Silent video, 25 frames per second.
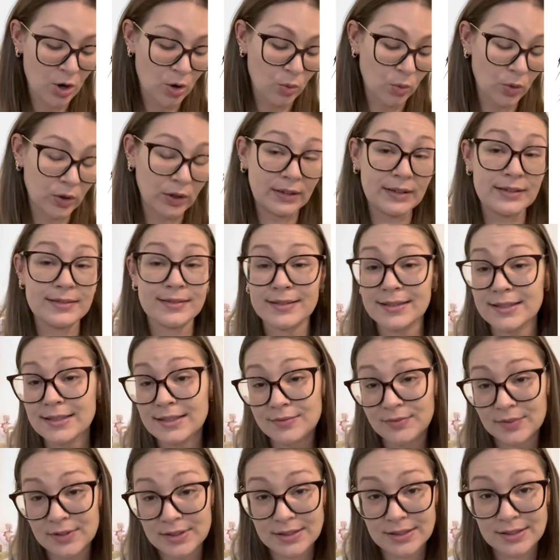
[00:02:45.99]
We're gonna see
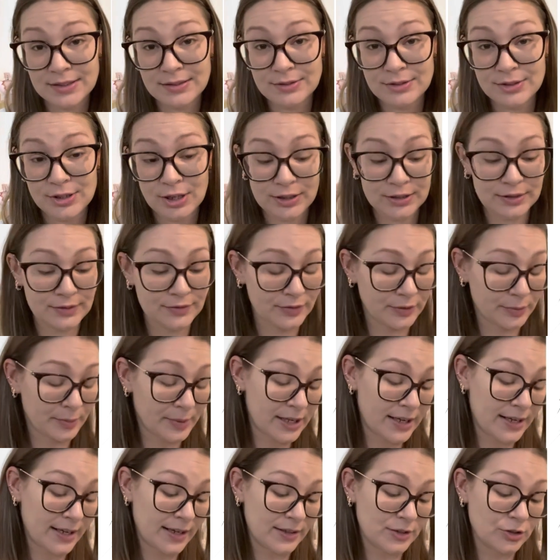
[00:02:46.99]
if it's too dark for
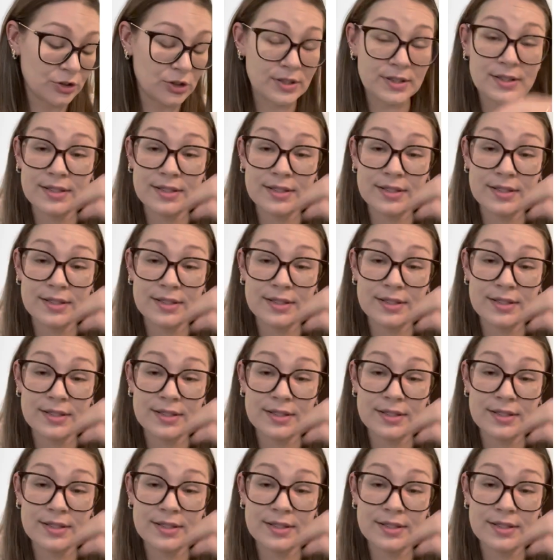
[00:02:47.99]
me, and